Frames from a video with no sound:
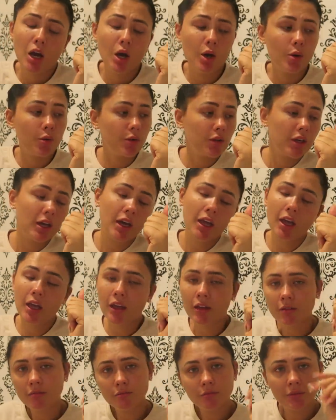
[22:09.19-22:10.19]
oh
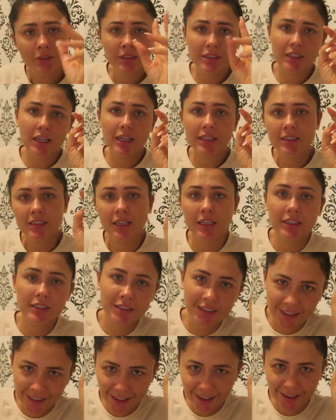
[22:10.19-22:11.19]
yeah, slay, slay,
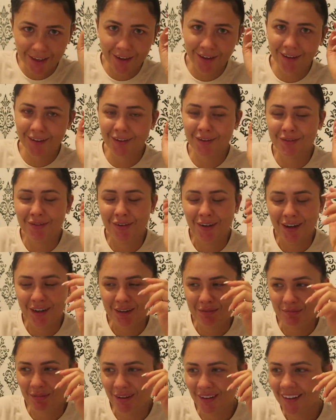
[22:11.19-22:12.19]
slay kind of
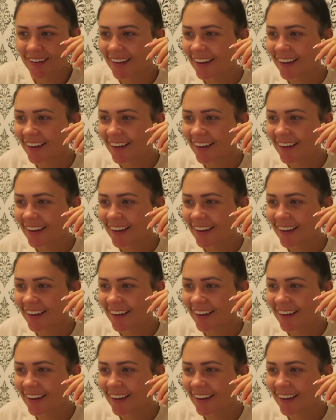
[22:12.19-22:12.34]
vibe.